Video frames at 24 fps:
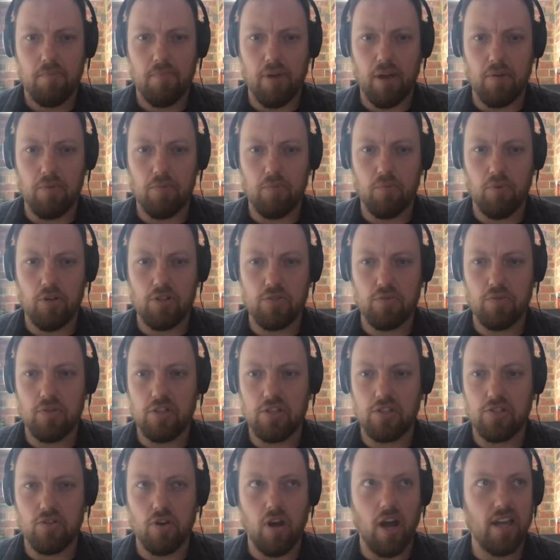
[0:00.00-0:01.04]
But what's
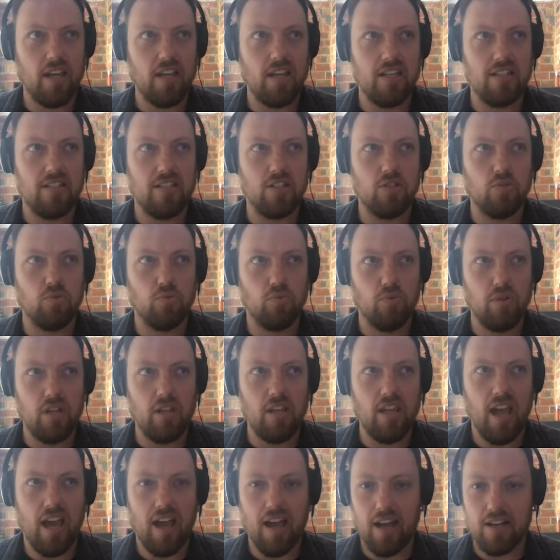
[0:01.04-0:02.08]
really striking is it's
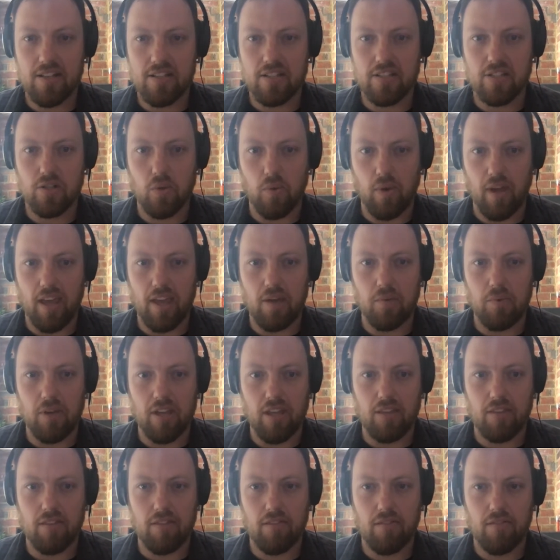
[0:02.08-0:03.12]
really hard to square
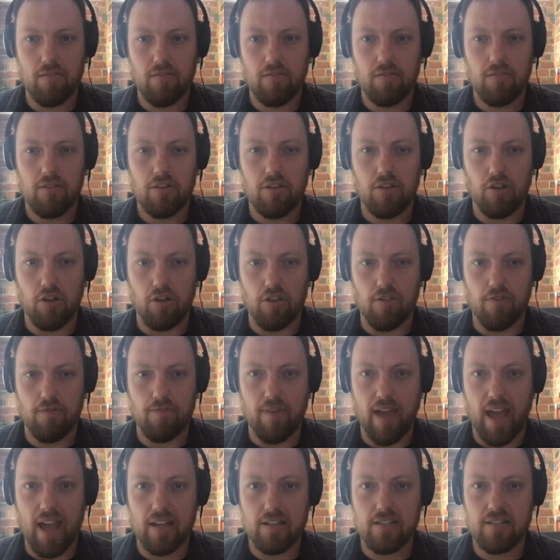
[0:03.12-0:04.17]
with, you know, the
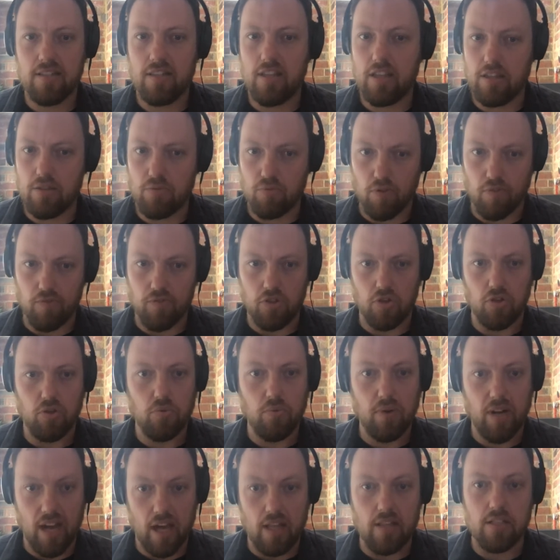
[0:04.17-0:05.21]
facts that the
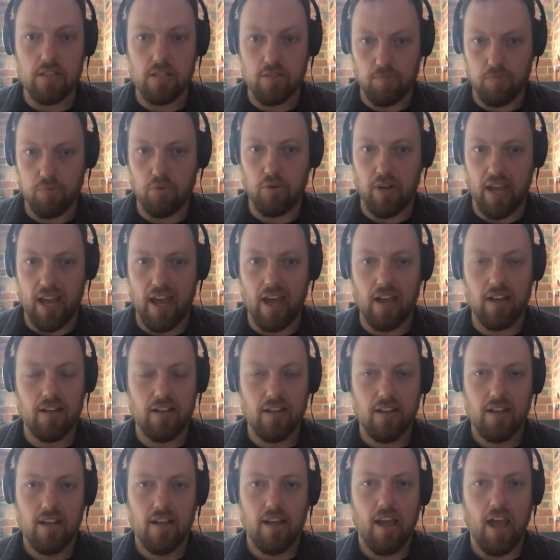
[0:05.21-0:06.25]
review and others have put out
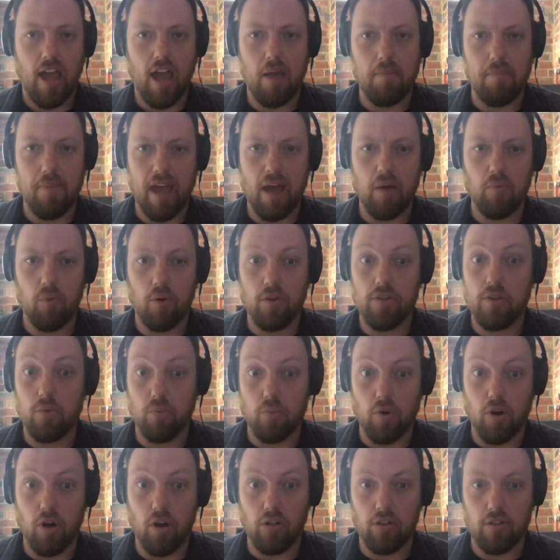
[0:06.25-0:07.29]
about what the
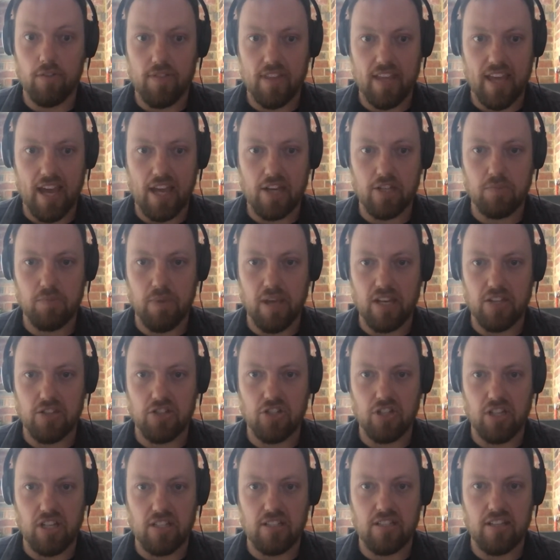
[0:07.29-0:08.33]
role of the age
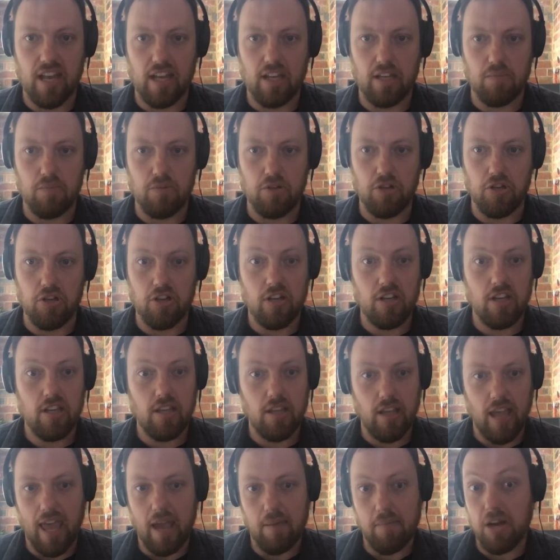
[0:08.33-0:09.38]
pension is in our
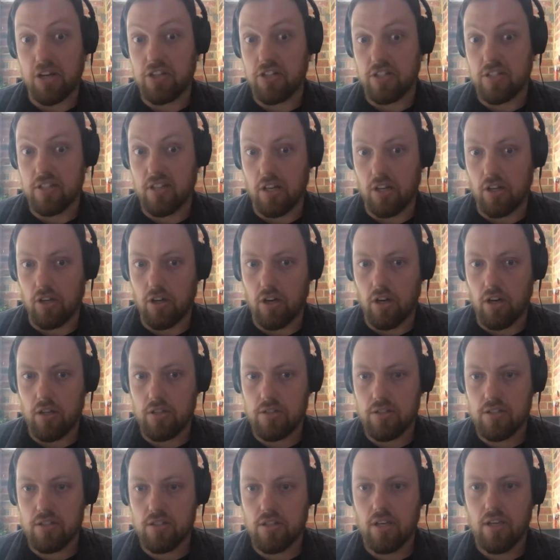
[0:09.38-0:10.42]
community, how much it's going to
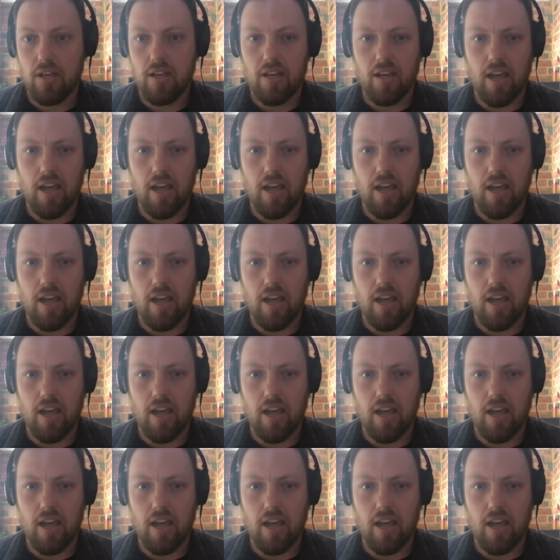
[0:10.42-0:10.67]
cost,